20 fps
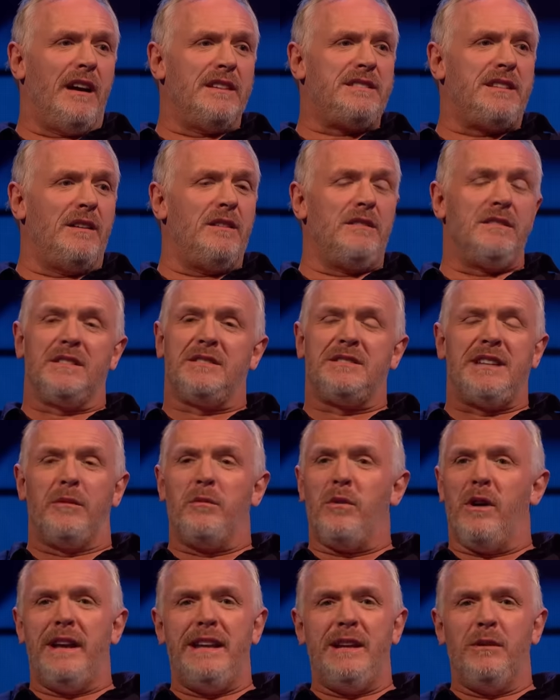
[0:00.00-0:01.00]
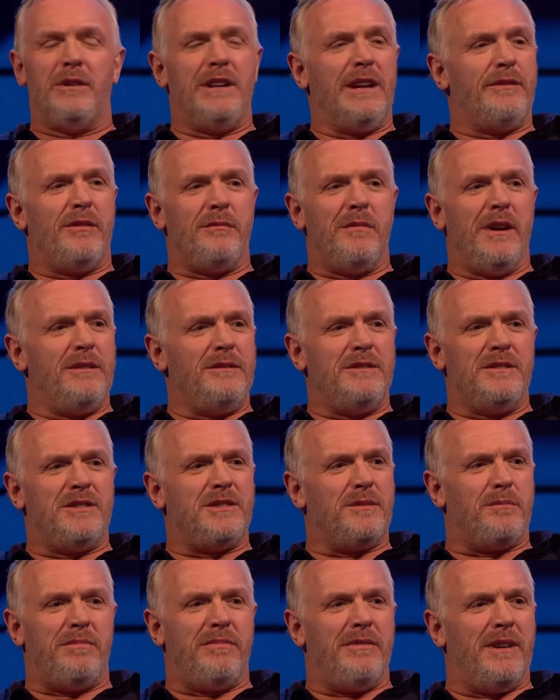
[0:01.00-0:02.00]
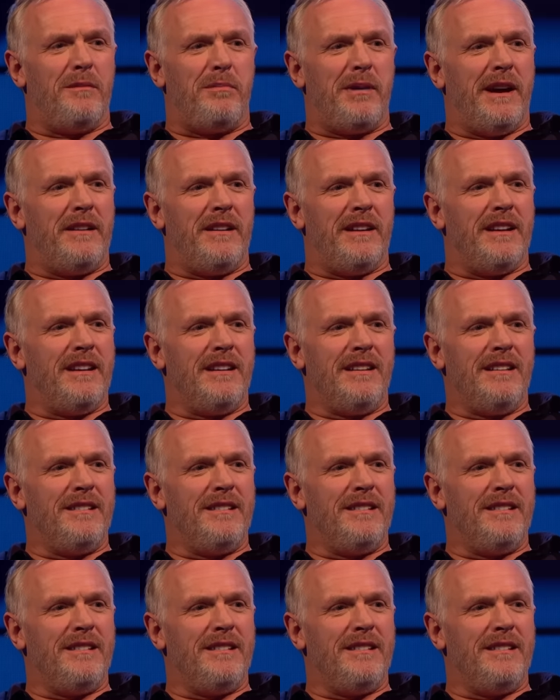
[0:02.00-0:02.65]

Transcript: I don't understand why anyone ever moans about it.